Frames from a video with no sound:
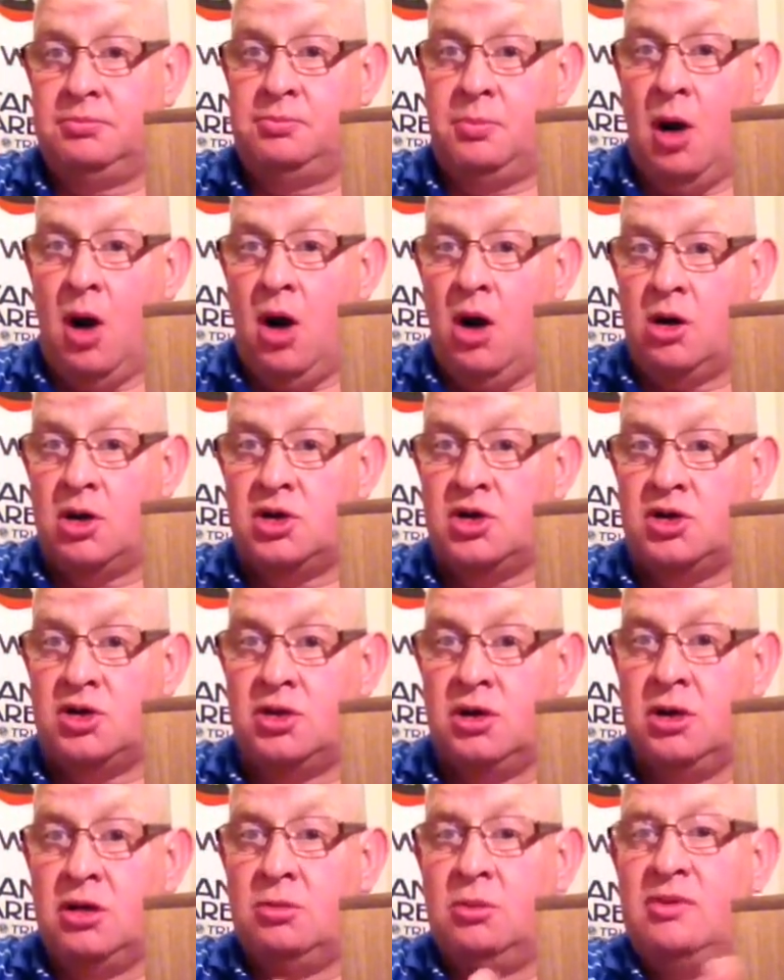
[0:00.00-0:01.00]

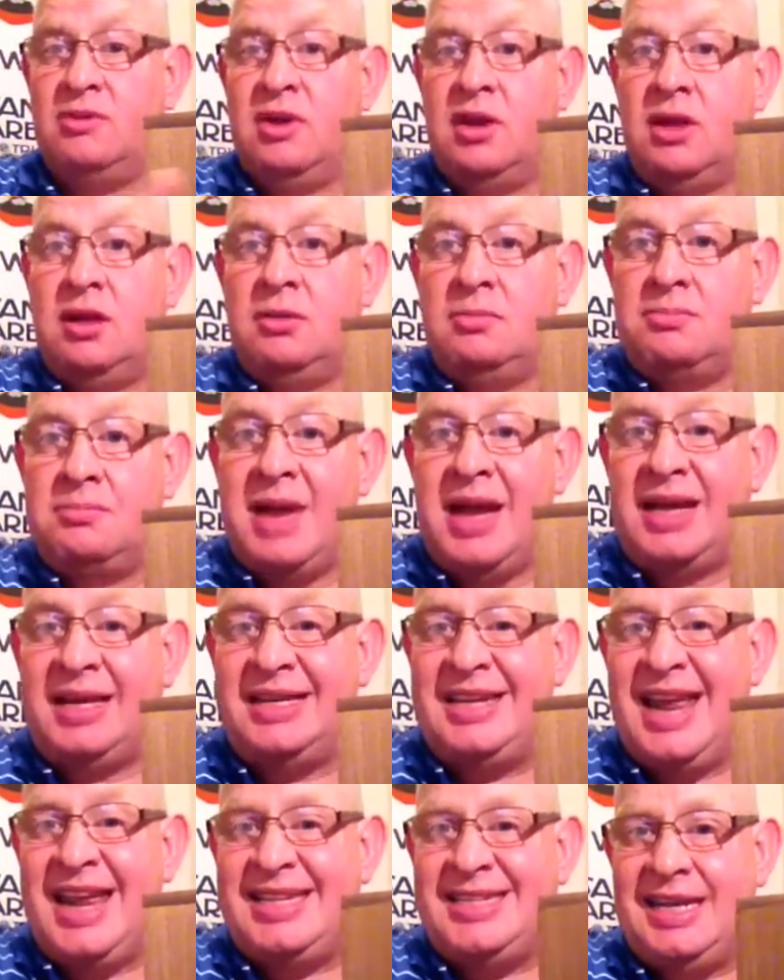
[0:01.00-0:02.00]
box with a
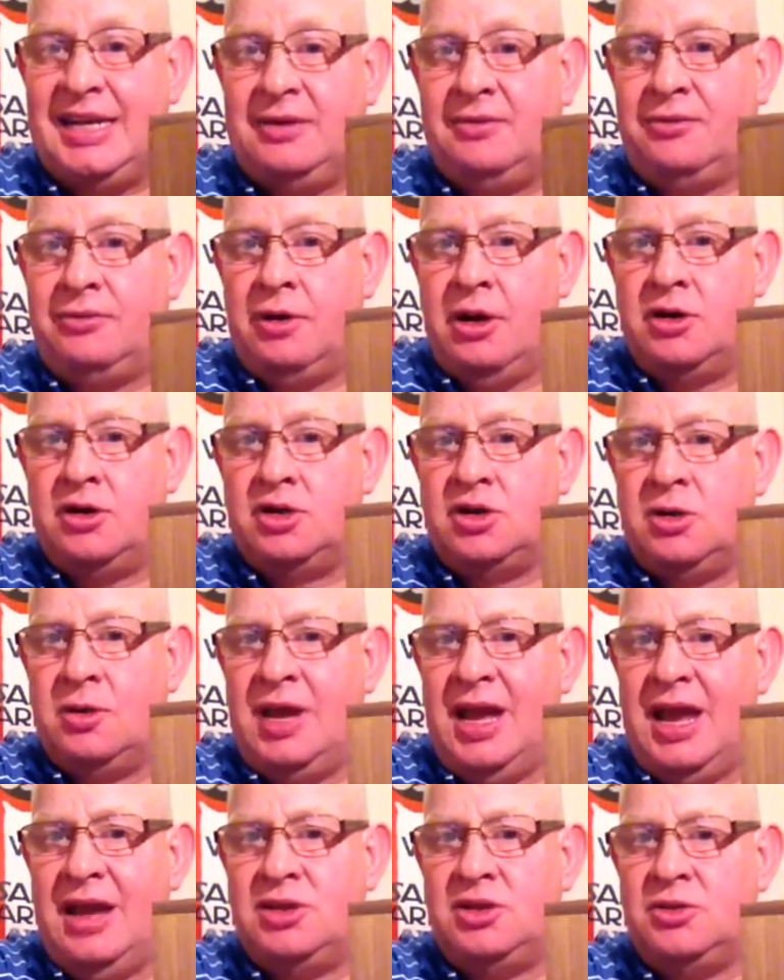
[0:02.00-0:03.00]
magnetic front to
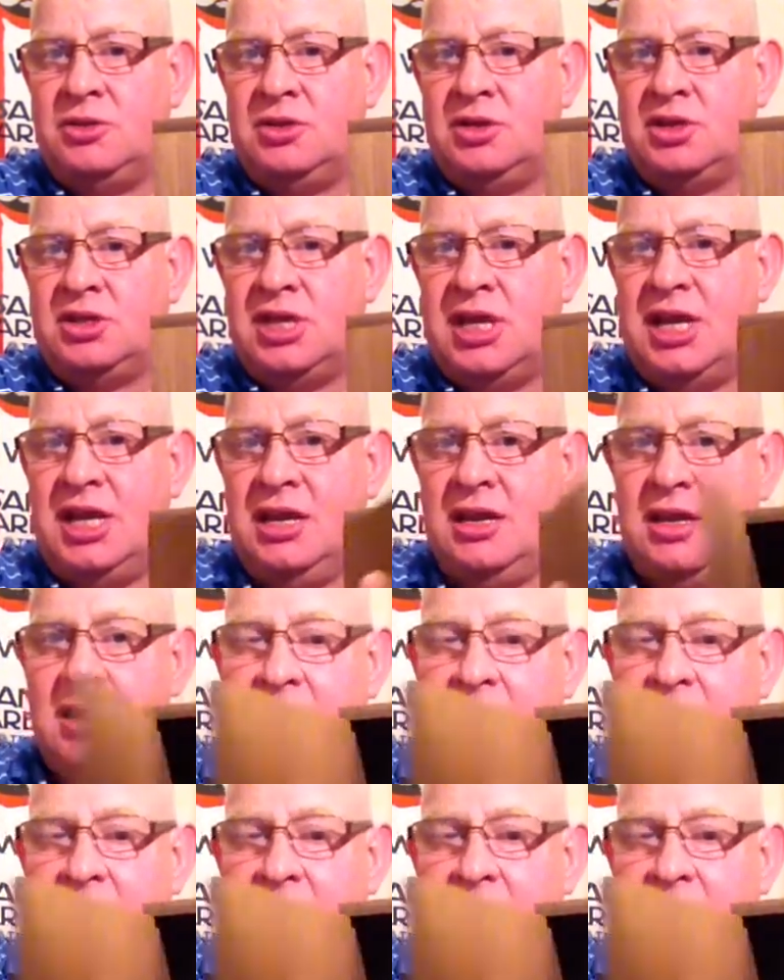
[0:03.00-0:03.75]
it, as you can see.